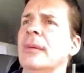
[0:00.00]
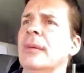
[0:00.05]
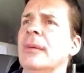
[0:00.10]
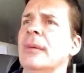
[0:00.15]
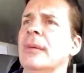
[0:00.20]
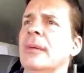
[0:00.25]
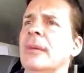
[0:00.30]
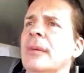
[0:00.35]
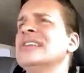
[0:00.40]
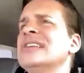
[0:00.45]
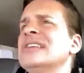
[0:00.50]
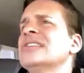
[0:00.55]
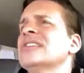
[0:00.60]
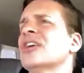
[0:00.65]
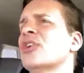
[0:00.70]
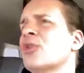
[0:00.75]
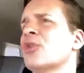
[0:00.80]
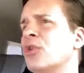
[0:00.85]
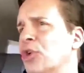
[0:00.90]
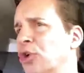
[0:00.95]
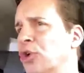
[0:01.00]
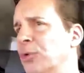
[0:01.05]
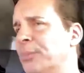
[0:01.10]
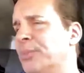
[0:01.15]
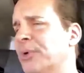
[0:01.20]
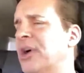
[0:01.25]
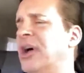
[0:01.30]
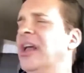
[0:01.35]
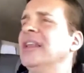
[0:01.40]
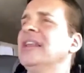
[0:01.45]
singular
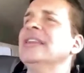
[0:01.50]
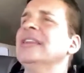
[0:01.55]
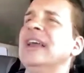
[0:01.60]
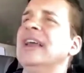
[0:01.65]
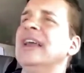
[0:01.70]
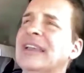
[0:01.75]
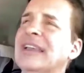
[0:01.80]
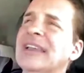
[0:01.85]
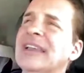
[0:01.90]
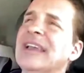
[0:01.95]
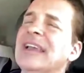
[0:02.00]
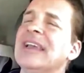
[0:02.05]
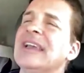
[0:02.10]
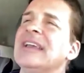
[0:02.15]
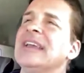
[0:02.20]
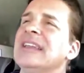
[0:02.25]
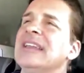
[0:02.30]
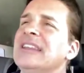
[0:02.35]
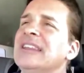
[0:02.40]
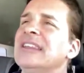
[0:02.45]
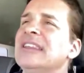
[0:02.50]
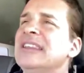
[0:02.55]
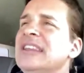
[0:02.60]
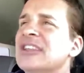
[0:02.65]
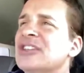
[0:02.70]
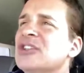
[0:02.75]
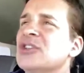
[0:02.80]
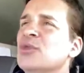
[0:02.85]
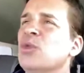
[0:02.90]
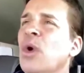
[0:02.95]
allies. Allies as a
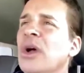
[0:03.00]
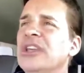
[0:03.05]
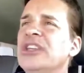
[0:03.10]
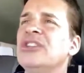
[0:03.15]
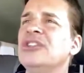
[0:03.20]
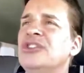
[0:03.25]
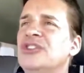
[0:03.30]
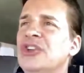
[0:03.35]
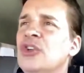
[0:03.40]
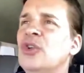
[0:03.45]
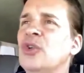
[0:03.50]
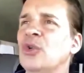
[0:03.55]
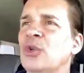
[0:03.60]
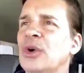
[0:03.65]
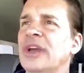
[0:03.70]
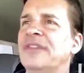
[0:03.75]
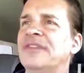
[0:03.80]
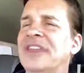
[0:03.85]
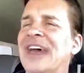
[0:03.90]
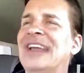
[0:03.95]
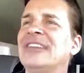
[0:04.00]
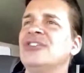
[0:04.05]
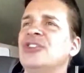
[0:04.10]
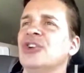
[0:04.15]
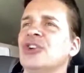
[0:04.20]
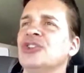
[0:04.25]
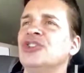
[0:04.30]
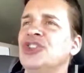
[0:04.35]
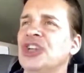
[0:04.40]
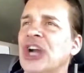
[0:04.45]
group. It's what you do if that's
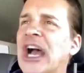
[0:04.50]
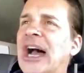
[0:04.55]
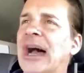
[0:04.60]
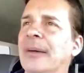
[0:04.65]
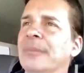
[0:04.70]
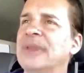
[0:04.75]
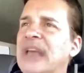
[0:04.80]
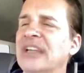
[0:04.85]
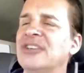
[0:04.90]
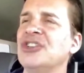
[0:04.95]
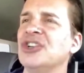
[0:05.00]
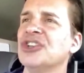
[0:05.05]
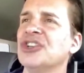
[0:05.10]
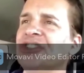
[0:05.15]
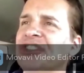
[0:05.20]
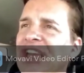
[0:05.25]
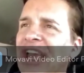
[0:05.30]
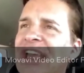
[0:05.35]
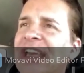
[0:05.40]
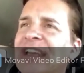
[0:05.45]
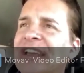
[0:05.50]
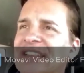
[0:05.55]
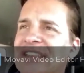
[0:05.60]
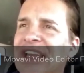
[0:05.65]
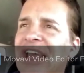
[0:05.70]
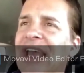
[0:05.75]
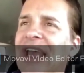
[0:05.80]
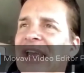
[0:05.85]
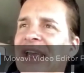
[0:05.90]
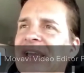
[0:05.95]
your job. That's your day to
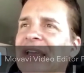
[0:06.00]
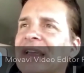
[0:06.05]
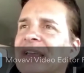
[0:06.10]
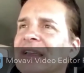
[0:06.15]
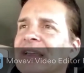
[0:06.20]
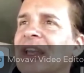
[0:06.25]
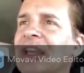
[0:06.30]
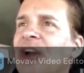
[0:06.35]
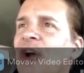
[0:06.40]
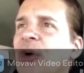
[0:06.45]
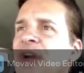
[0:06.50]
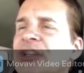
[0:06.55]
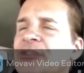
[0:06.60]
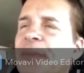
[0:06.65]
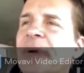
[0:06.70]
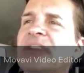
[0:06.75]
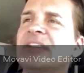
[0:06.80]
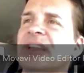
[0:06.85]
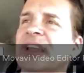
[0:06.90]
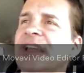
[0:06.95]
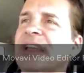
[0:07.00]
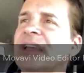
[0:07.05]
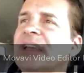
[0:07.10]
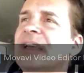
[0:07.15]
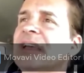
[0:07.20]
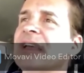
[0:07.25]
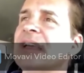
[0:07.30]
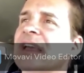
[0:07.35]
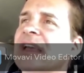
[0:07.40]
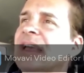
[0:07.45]
day. And especially
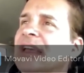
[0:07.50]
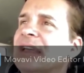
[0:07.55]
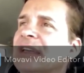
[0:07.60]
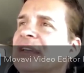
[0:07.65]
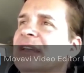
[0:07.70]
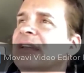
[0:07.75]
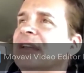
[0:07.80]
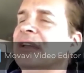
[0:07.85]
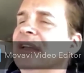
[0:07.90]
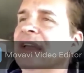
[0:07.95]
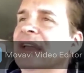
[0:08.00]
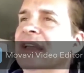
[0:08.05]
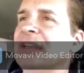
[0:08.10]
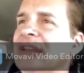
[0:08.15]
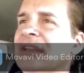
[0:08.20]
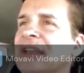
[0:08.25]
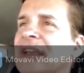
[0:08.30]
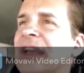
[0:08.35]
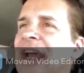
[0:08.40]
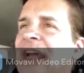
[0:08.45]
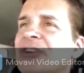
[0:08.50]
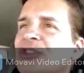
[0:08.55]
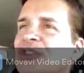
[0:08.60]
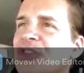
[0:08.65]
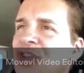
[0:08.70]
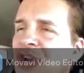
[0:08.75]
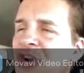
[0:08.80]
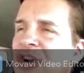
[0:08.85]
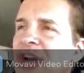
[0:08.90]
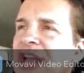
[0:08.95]
in the national
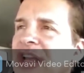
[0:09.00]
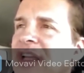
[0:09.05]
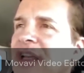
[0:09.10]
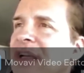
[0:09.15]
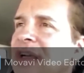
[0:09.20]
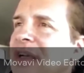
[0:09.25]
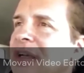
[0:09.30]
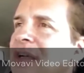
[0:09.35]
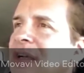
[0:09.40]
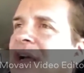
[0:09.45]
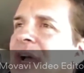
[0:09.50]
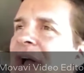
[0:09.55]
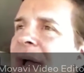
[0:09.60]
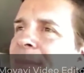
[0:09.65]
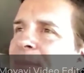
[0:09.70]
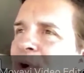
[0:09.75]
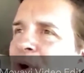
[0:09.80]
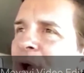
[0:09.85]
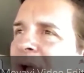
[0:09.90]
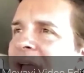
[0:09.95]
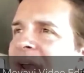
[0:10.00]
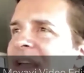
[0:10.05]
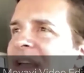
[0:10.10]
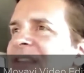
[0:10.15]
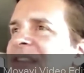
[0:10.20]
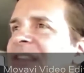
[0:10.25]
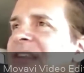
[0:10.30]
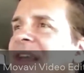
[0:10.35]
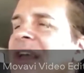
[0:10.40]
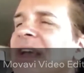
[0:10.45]
security
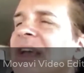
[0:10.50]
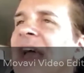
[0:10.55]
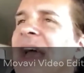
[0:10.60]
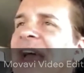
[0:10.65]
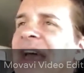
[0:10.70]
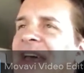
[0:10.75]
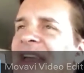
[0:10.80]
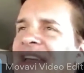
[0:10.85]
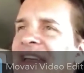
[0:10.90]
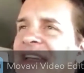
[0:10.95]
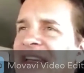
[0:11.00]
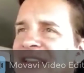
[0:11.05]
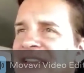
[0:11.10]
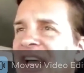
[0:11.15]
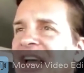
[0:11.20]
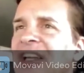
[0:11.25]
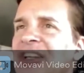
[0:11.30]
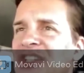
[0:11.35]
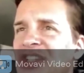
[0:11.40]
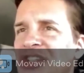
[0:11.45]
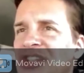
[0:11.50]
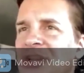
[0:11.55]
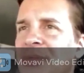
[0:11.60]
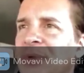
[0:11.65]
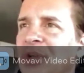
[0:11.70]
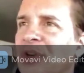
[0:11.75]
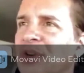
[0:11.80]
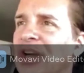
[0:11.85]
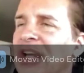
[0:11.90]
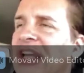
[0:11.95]
apparatus and the intelligence
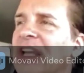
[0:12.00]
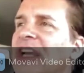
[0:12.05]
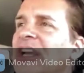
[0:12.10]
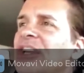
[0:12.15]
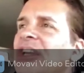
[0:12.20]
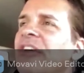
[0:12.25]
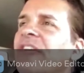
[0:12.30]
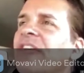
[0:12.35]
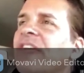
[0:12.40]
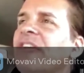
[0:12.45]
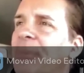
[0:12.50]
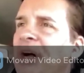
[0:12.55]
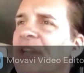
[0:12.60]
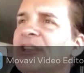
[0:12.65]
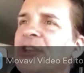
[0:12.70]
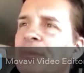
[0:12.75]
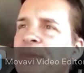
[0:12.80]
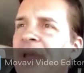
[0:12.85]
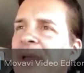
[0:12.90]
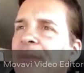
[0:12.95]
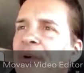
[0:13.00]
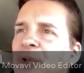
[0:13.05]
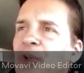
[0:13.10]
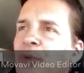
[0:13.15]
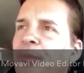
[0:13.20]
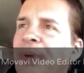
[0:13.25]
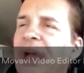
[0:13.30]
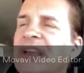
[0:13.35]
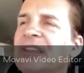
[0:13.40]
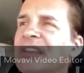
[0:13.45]
community, you have a bunch of people
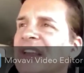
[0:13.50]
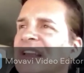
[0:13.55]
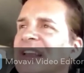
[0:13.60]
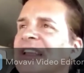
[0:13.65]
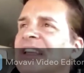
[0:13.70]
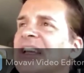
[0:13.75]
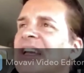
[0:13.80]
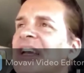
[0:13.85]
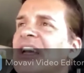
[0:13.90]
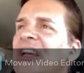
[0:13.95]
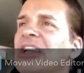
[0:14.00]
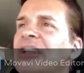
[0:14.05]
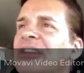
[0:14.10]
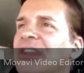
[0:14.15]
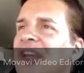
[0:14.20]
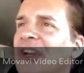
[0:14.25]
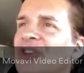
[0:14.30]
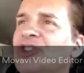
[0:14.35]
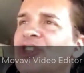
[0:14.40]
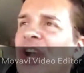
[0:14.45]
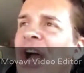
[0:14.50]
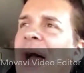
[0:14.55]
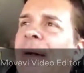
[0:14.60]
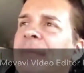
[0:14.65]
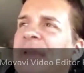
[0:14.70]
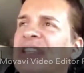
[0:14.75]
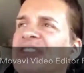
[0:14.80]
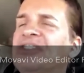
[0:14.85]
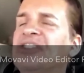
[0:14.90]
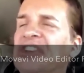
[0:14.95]
who basically their
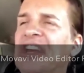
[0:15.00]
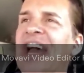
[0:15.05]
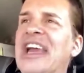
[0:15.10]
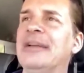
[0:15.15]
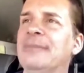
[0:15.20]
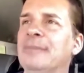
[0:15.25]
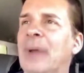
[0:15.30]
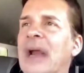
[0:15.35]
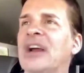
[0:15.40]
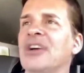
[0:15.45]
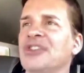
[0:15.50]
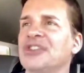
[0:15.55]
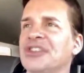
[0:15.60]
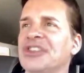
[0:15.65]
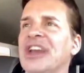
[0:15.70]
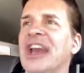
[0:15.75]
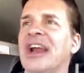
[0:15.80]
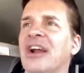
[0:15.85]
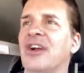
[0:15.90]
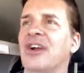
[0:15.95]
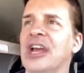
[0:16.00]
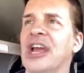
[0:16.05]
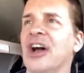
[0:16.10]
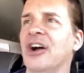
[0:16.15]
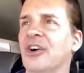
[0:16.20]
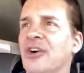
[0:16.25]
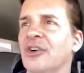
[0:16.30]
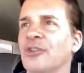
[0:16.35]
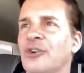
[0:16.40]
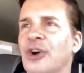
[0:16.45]
job is nightmare
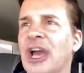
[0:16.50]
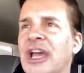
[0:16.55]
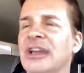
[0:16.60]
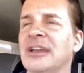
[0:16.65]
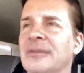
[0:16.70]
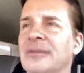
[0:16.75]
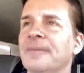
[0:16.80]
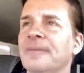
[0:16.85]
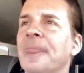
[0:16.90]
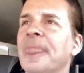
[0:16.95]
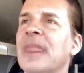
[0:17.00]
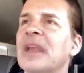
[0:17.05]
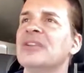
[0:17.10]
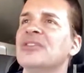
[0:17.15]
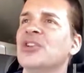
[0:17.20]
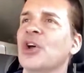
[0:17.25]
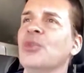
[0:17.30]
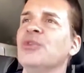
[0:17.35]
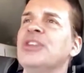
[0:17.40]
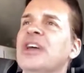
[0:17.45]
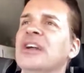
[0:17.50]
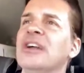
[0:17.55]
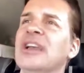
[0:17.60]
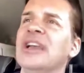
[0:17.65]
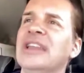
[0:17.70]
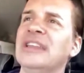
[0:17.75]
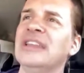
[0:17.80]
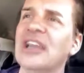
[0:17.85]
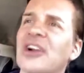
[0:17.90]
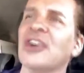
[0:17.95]
scenario, right? So
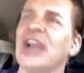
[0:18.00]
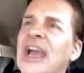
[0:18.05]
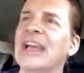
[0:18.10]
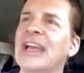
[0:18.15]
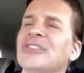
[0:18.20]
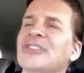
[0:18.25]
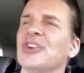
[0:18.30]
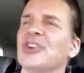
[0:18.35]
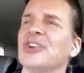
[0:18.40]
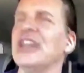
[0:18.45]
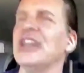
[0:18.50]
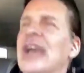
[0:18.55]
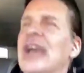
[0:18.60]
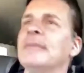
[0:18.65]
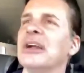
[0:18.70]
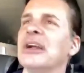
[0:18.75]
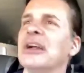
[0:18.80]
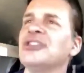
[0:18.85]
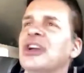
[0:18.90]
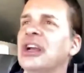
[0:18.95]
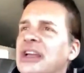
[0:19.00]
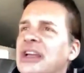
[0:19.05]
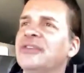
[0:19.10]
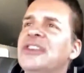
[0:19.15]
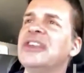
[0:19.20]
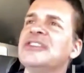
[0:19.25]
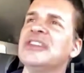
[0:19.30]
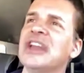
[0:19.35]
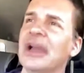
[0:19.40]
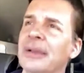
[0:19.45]
in their answer to nightmare scenario, if
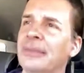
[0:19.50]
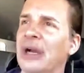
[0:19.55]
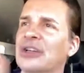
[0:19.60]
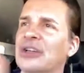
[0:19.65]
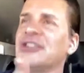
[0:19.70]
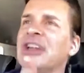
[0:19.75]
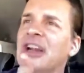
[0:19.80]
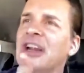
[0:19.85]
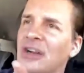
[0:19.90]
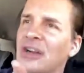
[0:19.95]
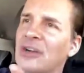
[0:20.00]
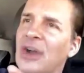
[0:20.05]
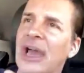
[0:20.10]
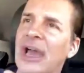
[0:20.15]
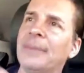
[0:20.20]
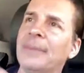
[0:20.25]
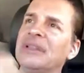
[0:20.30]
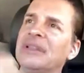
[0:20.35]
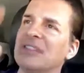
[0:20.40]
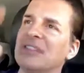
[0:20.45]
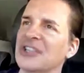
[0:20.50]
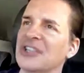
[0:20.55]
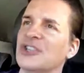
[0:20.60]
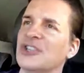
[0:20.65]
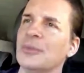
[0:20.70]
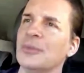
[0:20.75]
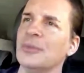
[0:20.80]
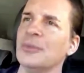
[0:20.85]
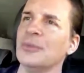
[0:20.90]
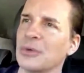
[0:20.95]
this nightmare scenario happens, this
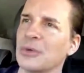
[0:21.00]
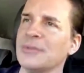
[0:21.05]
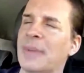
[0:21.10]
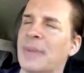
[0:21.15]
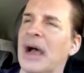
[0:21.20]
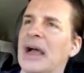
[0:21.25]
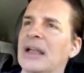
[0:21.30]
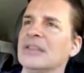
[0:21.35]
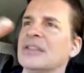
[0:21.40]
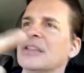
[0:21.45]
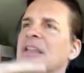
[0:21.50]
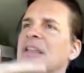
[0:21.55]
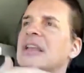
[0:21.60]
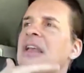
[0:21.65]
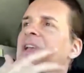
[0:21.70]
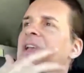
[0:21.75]
should be the response.